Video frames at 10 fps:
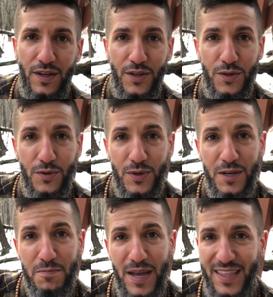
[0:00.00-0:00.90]
you
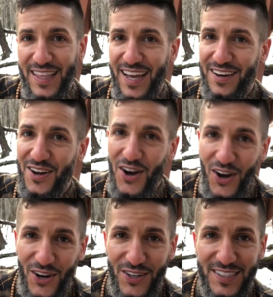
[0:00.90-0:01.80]
can make that
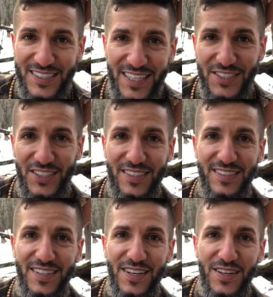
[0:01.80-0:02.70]
hard decision.
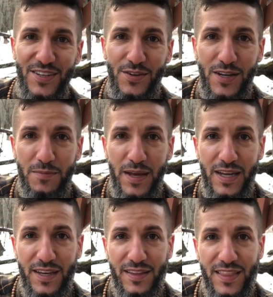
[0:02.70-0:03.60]
You can make
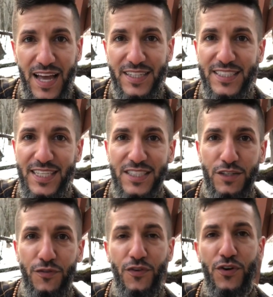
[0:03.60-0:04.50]
that
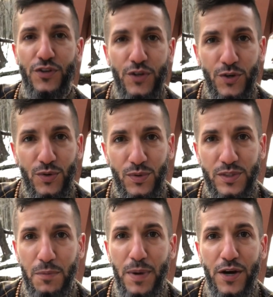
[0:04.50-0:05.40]
decision for you,
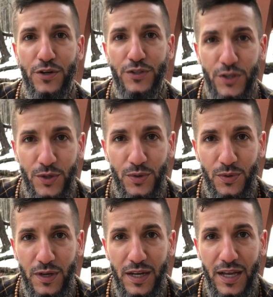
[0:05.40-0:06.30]
to better you,
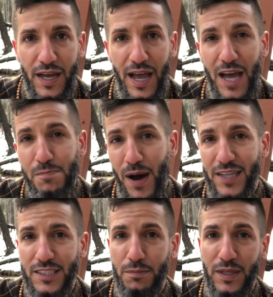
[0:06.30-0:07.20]
and
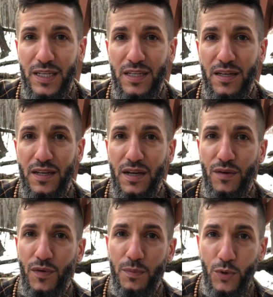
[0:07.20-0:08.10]
possibly
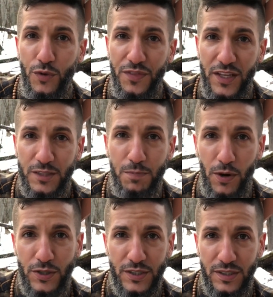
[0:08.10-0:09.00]
remove this
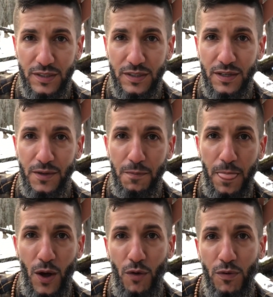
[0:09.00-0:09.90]
person
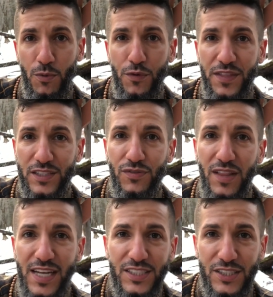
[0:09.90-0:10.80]
or remove this
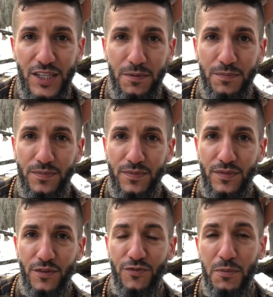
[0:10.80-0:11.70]
relationship
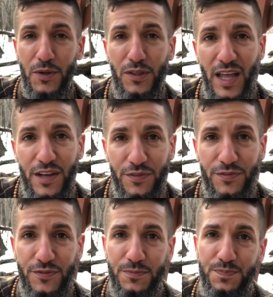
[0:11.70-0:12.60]
from your life.